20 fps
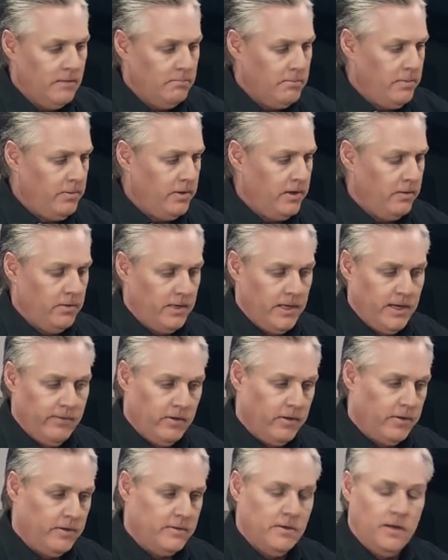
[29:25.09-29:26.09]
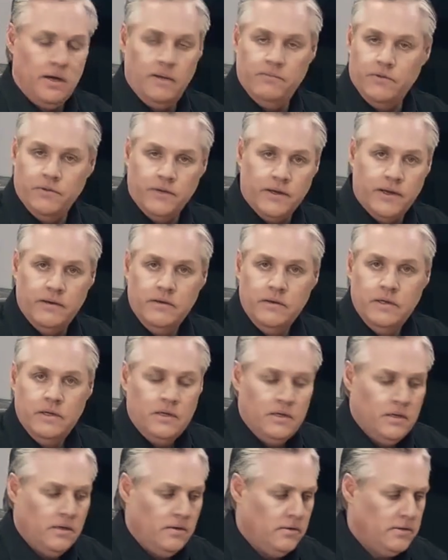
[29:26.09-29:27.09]
People don't really have a lot of time for that.
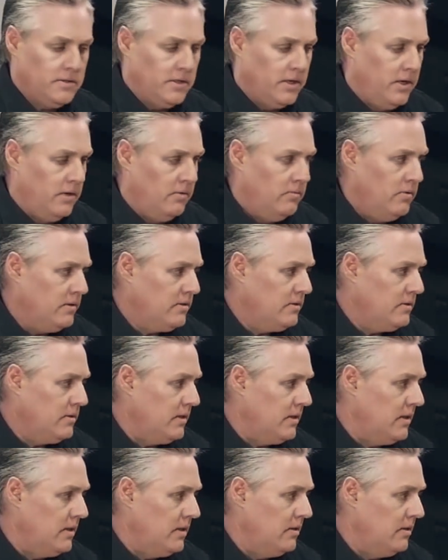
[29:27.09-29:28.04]
So what